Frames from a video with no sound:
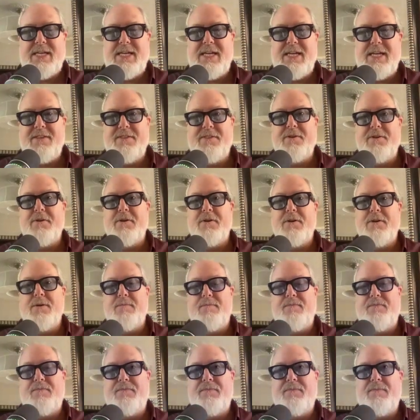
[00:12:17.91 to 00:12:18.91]

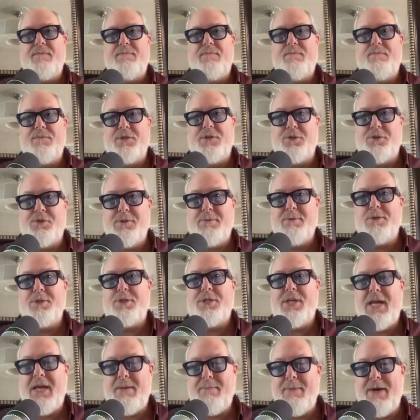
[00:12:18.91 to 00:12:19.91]
Either distributors
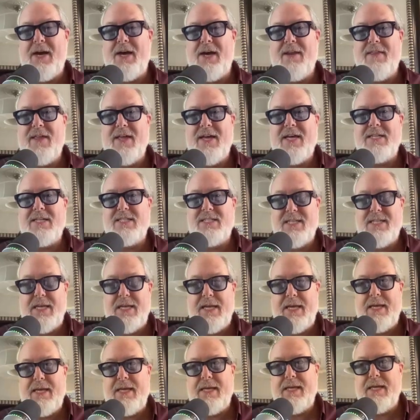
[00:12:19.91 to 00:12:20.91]
came out of that
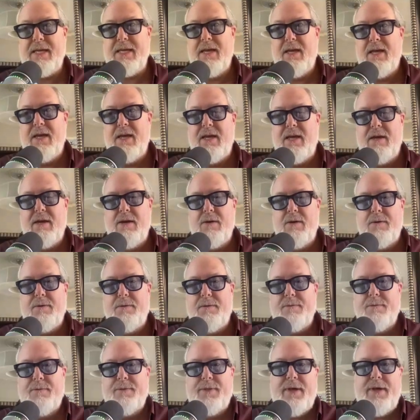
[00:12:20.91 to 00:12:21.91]
saying,
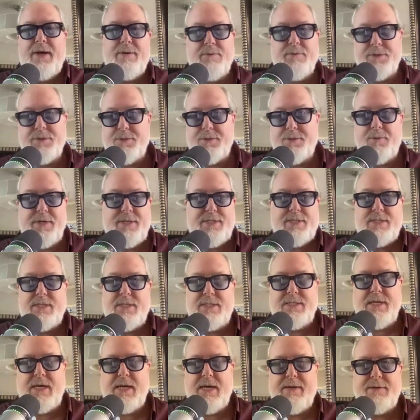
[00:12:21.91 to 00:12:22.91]
well, that was a waste
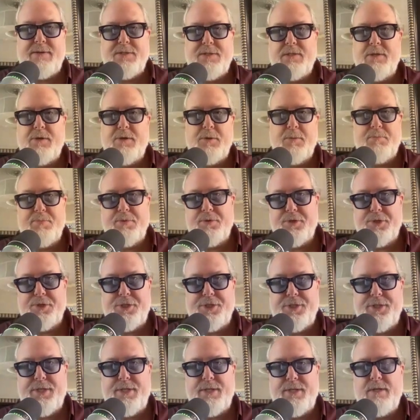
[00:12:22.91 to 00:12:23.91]
of time, it was a load mm-hmm. of
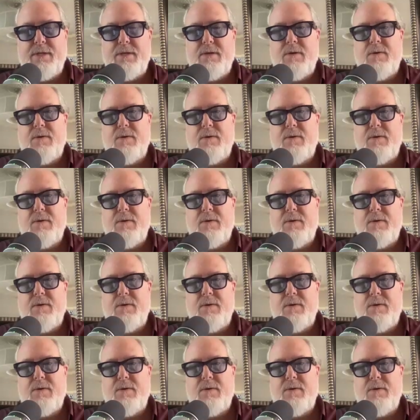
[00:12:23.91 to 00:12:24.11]
bullshit.